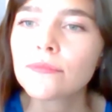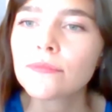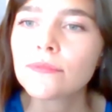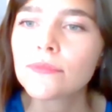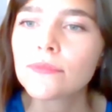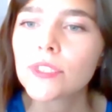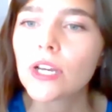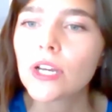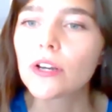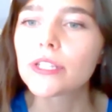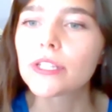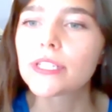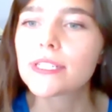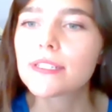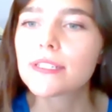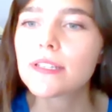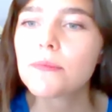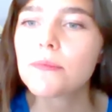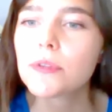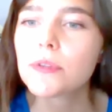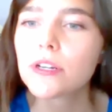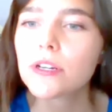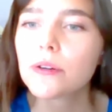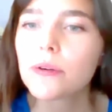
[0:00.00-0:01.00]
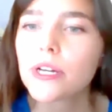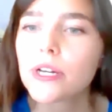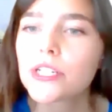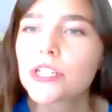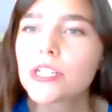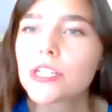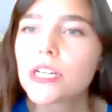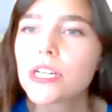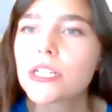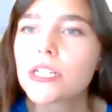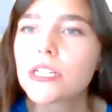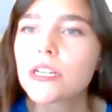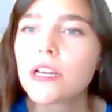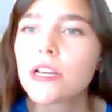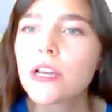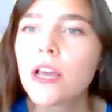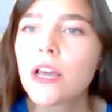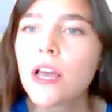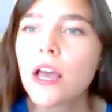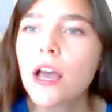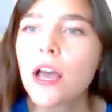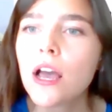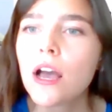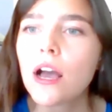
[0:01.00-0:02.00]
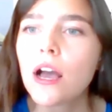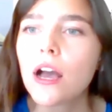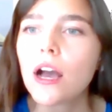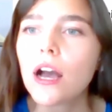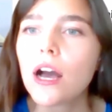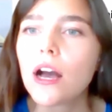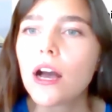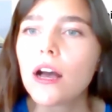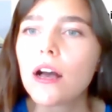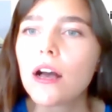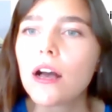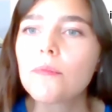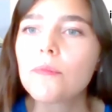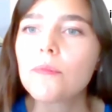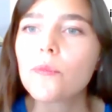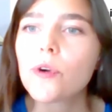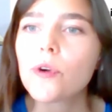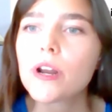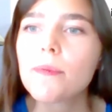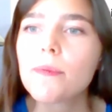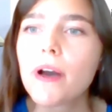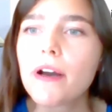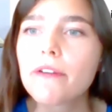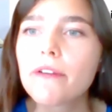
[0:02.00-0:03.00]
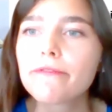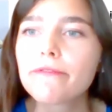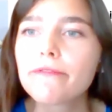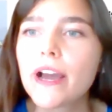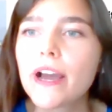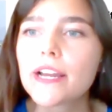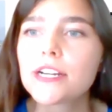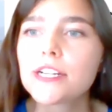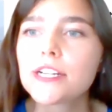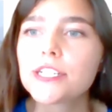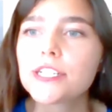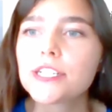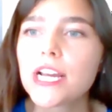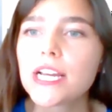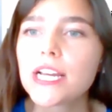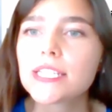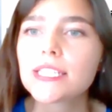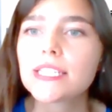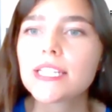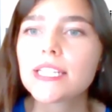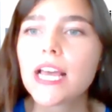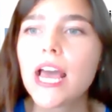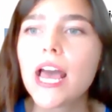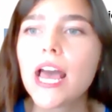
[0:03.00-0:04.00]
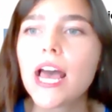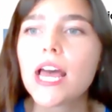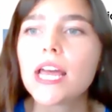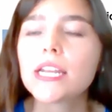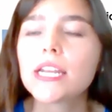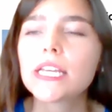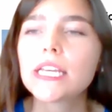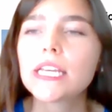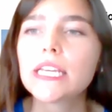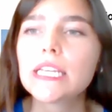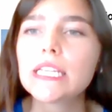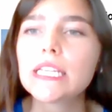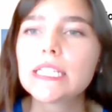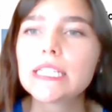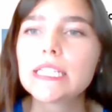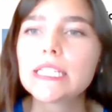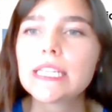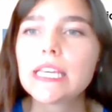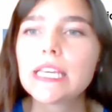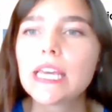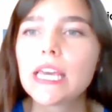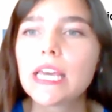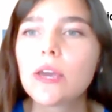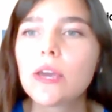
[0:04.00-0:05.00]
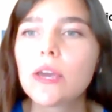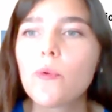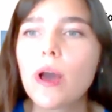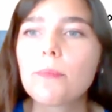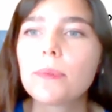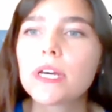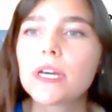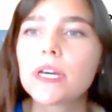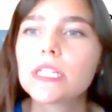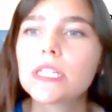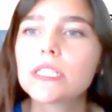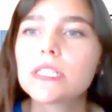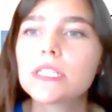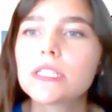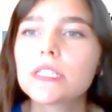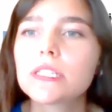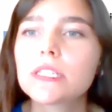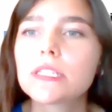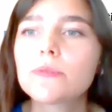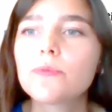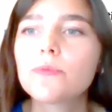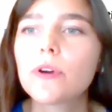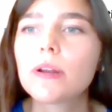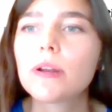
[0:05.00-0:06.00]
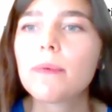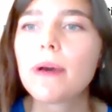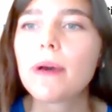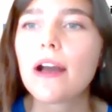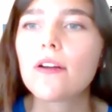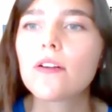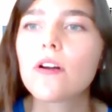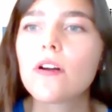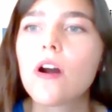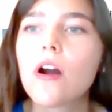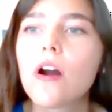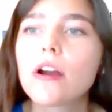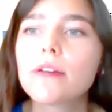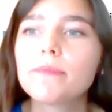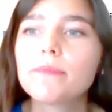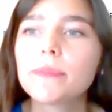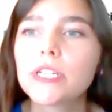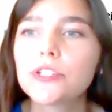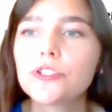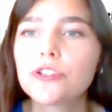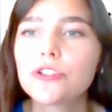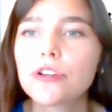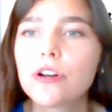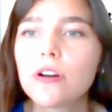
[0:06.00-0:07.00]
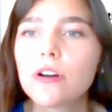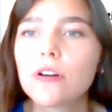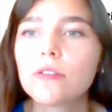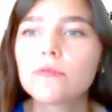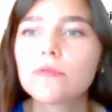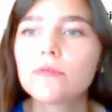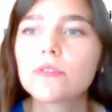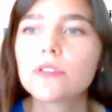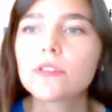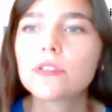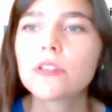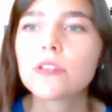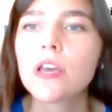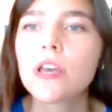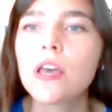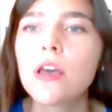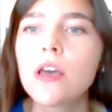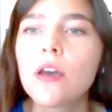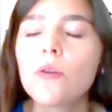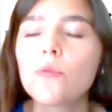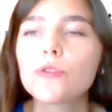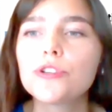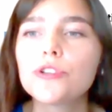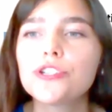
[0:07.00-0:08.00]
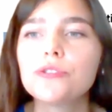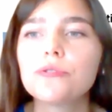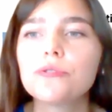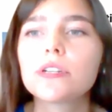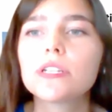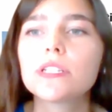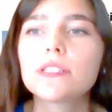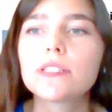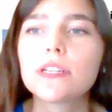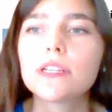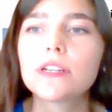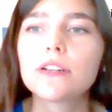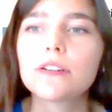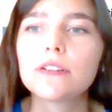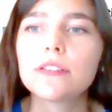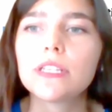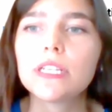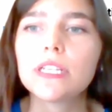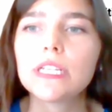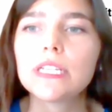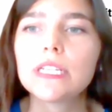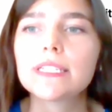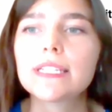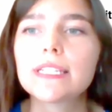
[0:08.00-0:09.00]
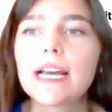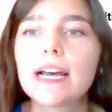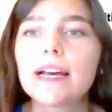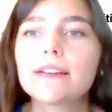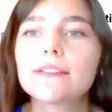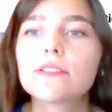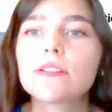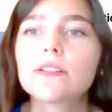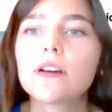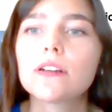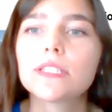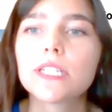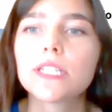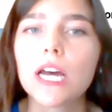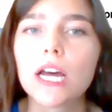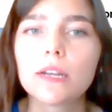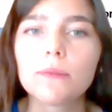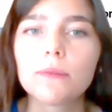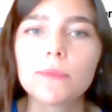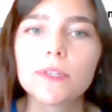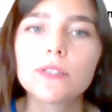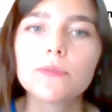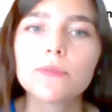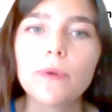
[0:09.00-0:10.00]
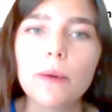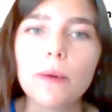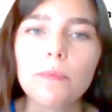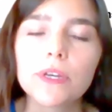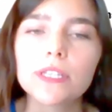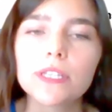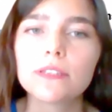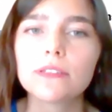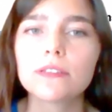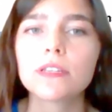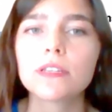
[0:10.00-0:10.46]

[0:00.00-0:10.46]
A similar question. What about fighter jets and heat-seeking weapons? What about army drones? Would you consider these as autonomous weapons?